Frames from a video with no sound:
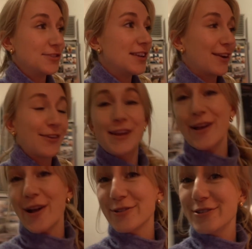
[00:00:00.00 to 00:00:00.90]

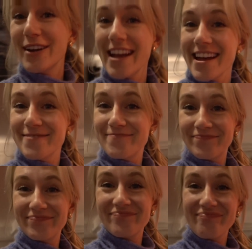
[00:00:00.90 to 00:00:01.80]
decorating our tree.
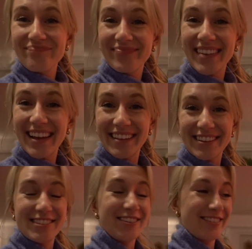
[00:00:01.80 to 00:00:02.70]
It
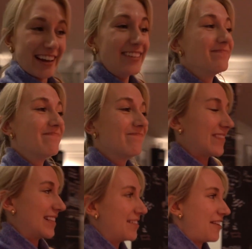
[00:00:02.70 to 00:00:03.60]
looks so good.
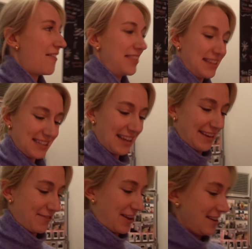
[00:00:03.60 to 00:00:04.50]
I love having the
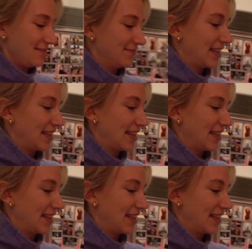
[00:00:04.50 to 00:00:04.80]
skinny one.